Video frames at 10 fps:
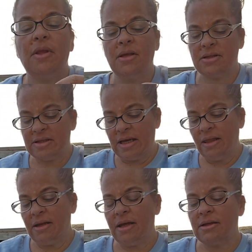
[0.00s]

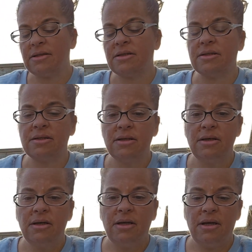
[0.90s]
saladettes,
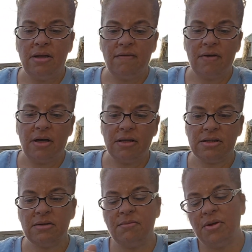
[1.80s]
and I've got
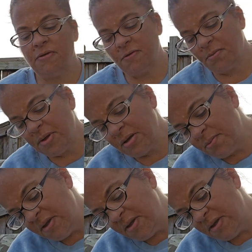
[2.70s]
some big